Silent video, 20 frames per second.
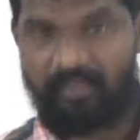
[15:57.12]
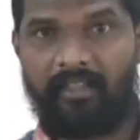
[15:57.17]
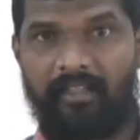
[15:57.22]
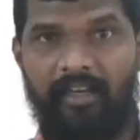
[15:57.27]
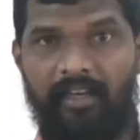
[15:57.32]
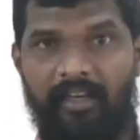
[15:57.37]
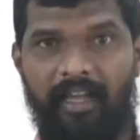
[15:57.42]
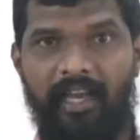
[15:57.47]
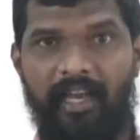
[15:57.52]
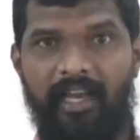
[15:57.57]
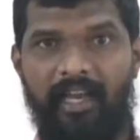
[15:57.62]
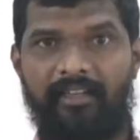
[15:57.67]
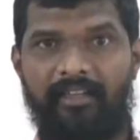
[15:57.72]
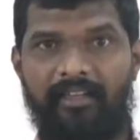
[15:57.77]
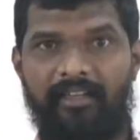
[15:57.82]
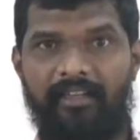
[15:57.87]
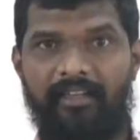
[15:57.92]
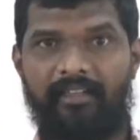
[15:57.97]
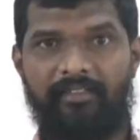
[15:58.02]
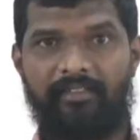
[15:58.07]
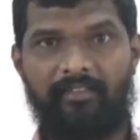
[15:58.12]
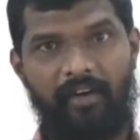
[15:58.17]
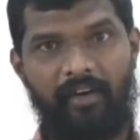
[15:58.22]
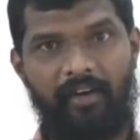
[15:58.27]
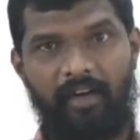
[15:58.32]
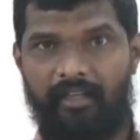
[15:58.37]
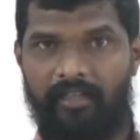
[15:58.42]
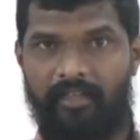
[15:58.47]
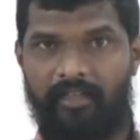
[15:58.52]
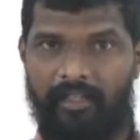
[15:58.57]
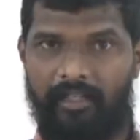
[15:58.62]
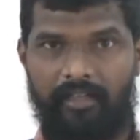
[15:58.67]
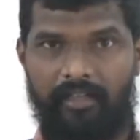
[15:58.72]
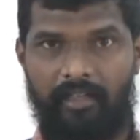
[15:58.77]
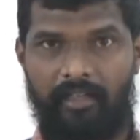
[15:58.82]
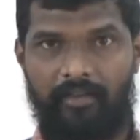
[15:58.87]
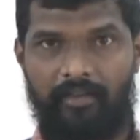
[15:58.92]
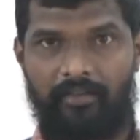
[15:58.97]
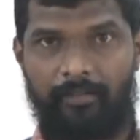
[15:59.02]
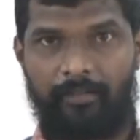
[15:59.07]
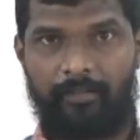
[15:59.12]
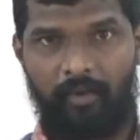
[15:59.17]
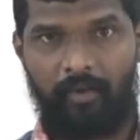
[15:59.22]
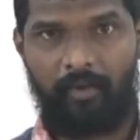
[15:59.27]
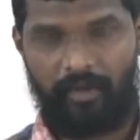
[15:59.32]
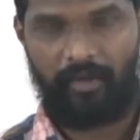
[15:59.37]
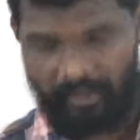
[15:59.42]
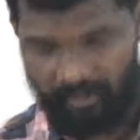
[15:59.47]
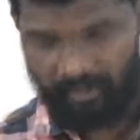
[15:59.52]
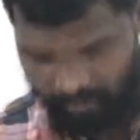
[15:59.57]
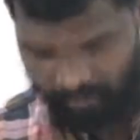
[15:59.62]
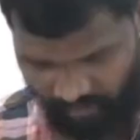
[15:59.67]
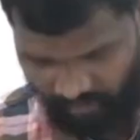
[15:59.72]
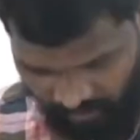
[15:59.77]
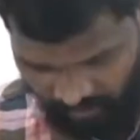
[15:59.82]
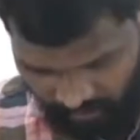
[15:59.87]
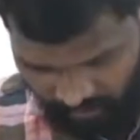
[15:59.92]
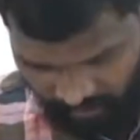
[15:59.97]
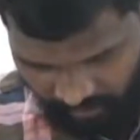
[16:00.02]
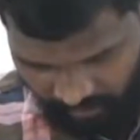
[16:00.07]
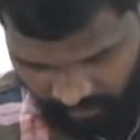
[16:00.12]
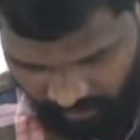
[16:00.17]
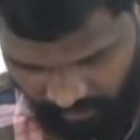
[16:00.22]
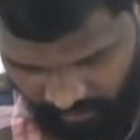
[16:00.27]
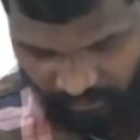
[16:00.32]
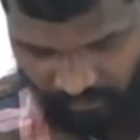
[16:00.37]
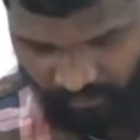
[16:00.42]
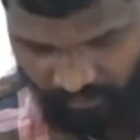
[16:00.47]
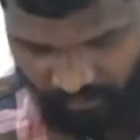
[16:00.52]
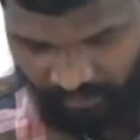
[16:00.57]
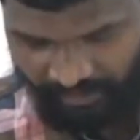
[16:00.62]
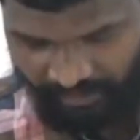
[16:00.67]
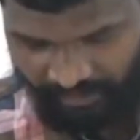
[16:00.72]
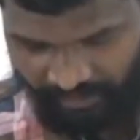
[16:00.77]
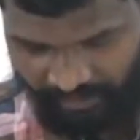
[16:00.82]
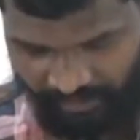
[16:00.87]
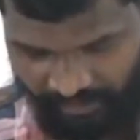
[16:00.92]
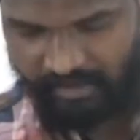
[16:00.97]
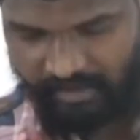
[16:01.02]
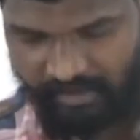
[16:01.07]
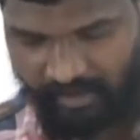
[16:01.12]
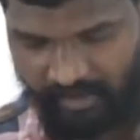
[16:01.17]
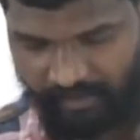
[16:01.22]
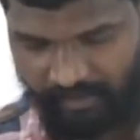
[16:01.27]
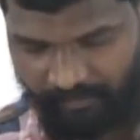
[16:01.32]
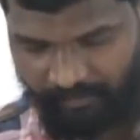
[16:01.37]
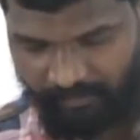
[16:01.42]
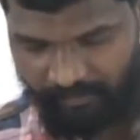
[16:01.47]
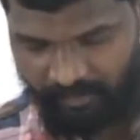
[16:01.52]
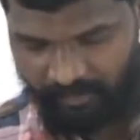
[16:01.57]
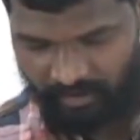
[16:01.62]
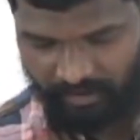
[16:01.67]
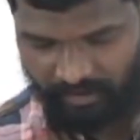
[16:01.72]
land, water, that are important. Then you need some